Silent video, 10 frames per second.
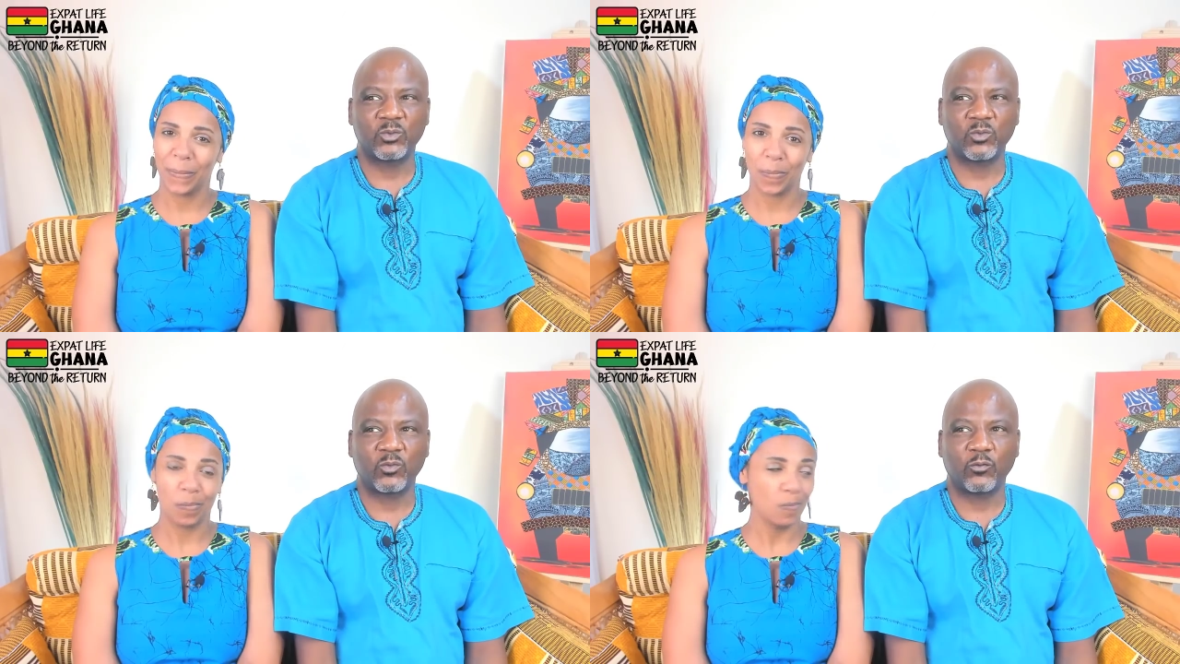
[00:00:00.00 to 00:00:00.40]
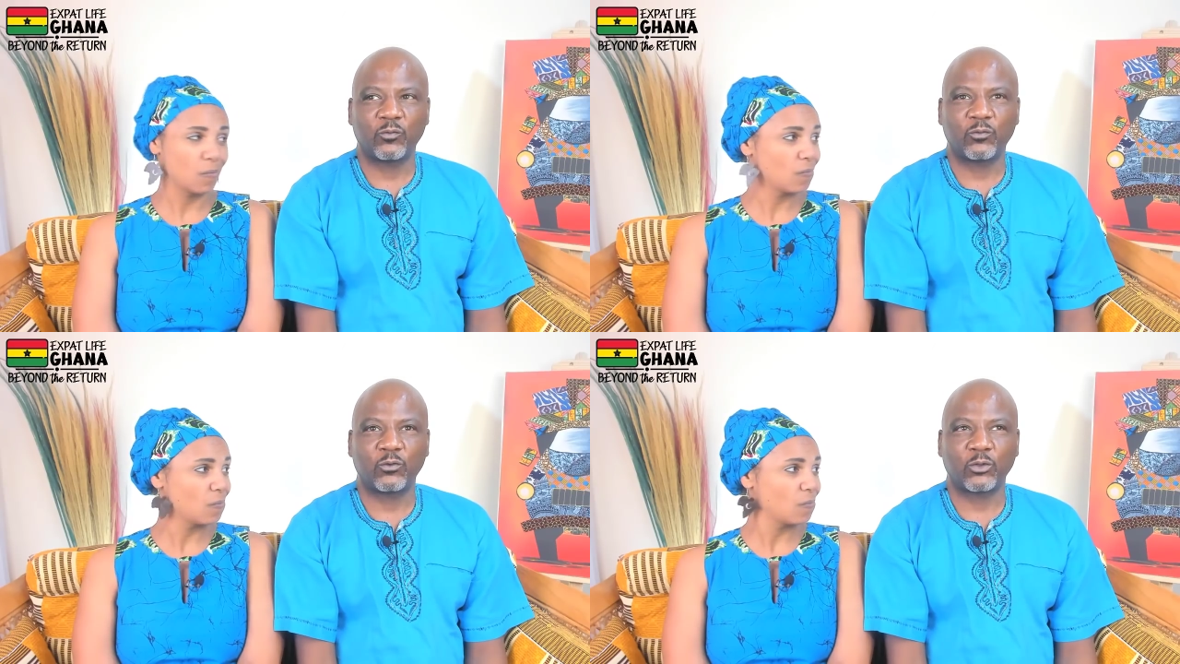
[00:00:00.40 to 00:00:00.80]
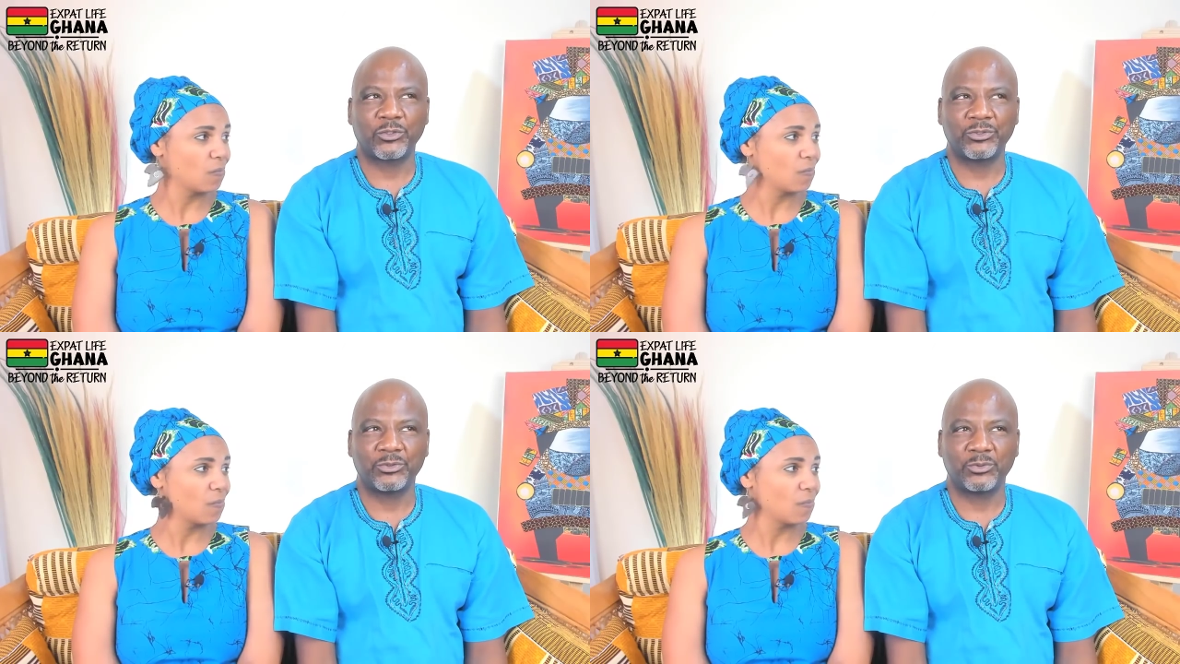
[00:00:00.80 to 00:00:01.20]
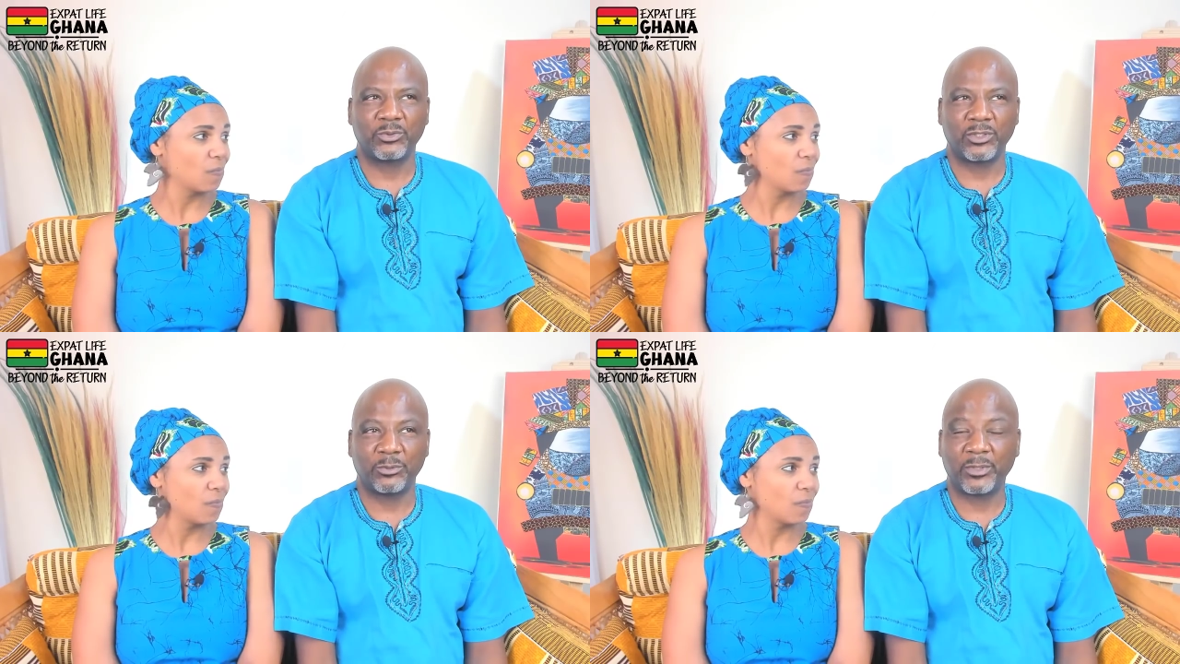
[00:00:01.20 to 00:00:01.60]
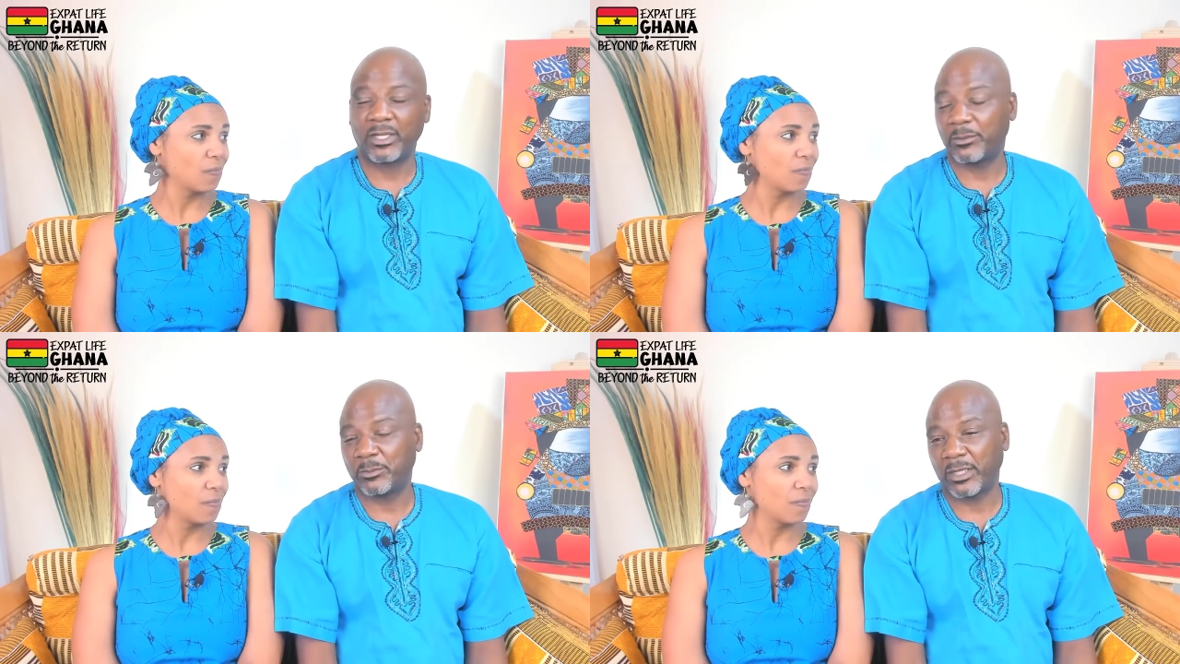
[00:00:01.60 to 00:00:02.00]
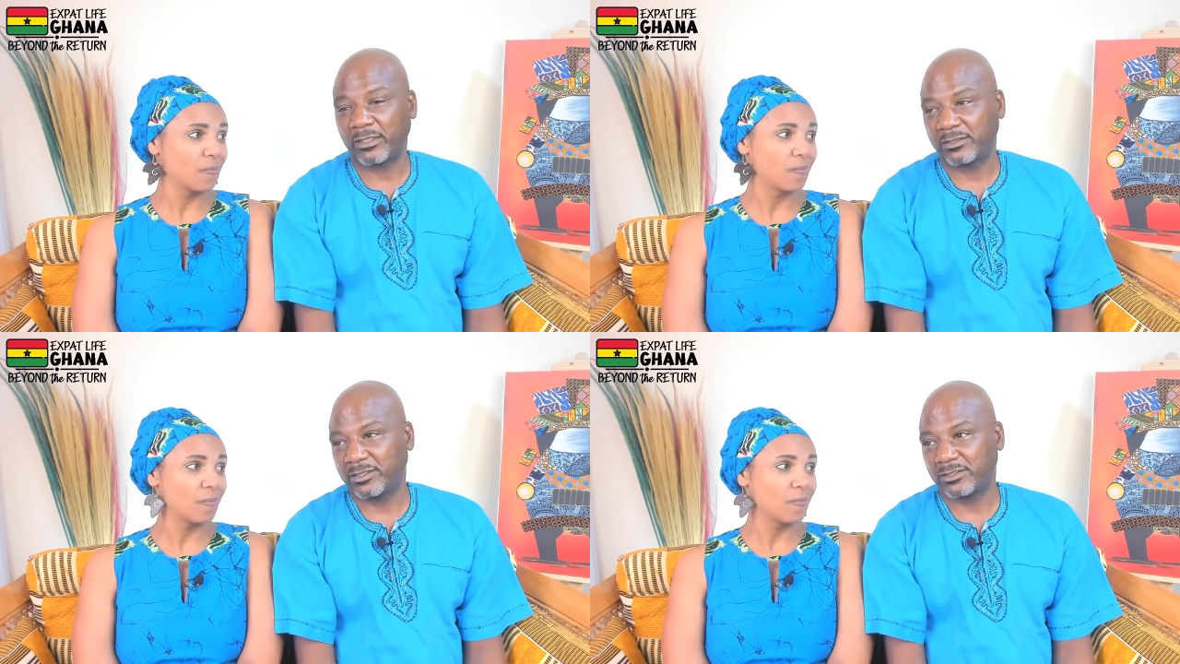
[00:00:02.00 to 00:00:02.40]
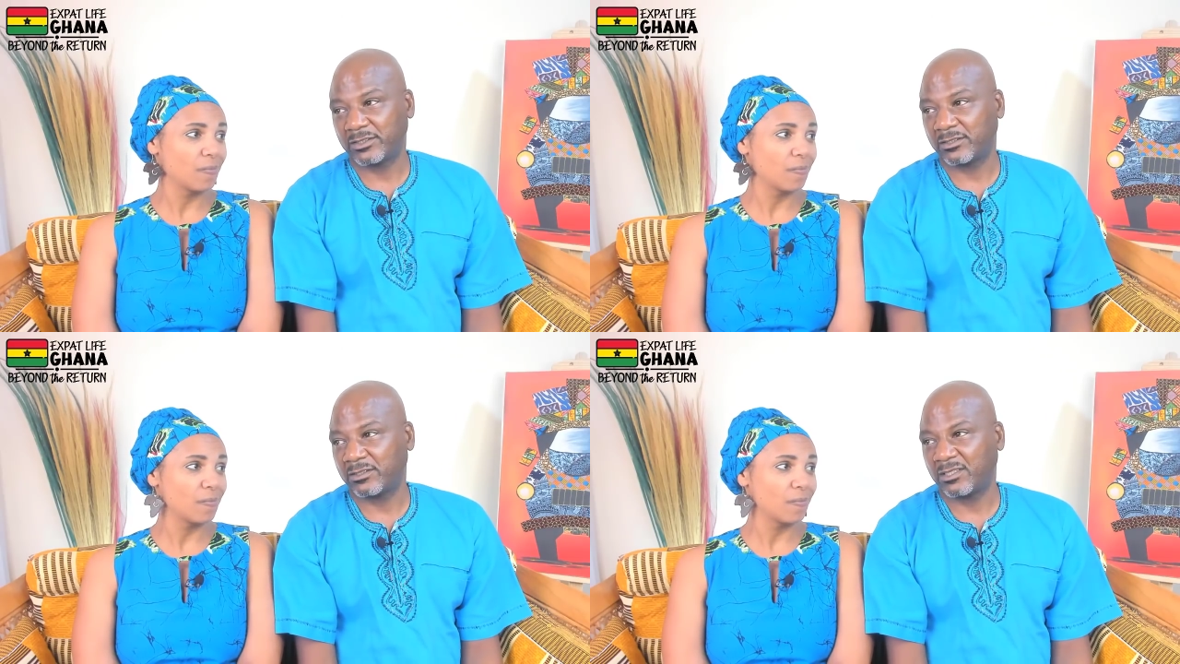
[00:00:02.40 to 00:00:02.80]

Speaker 1: for you when you become a politician.